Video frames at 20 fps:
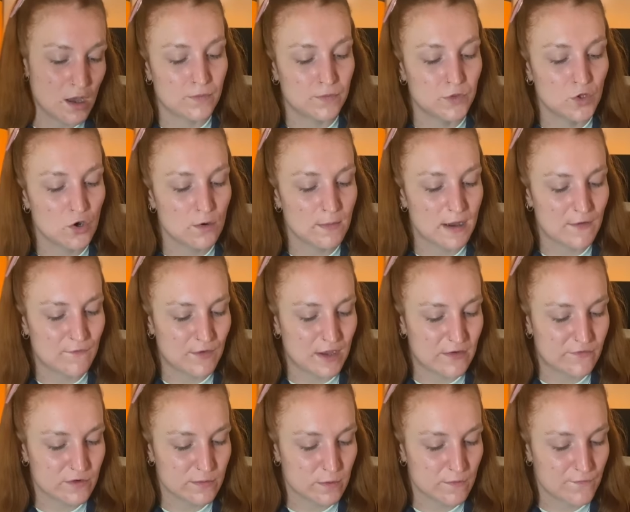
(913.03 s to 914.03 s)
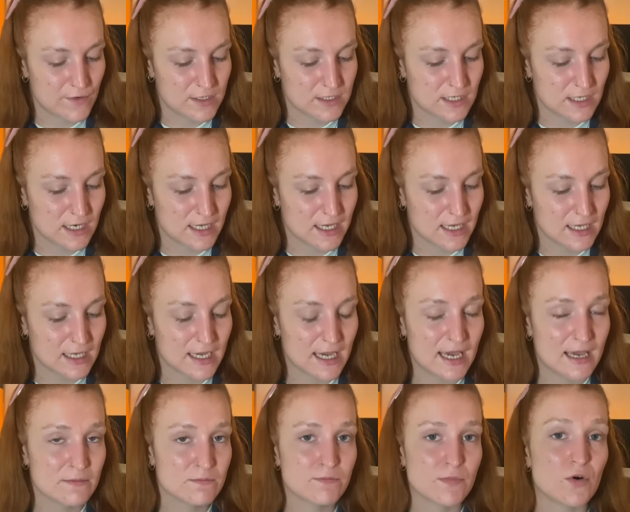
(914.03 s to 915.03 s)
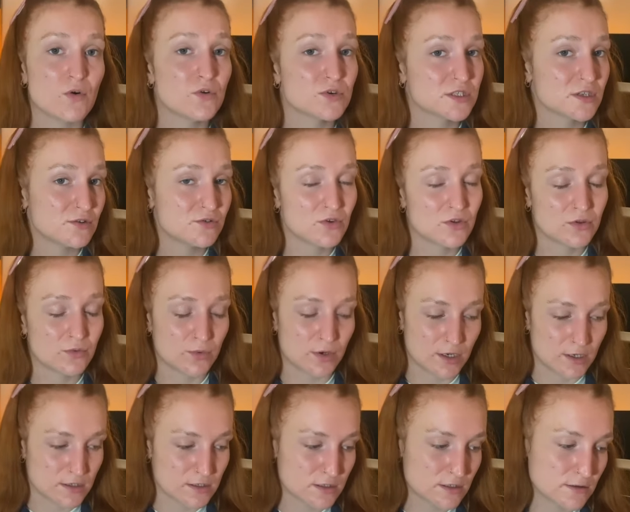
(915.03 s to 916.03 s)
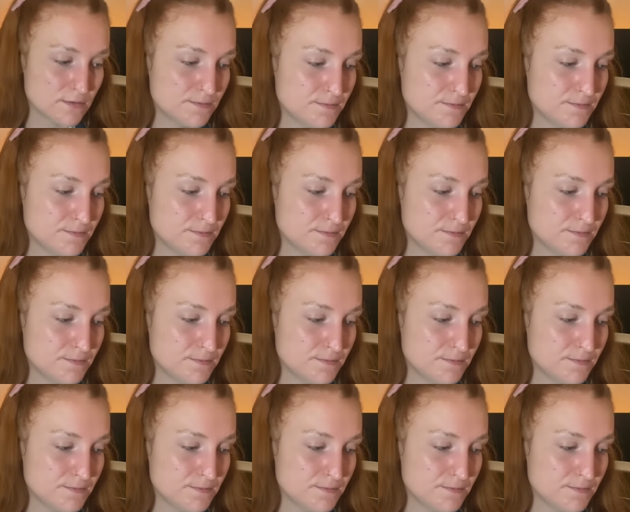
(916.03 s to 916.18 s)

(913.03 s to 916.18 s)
Not my favorite Professor Layton game, but also not the worst.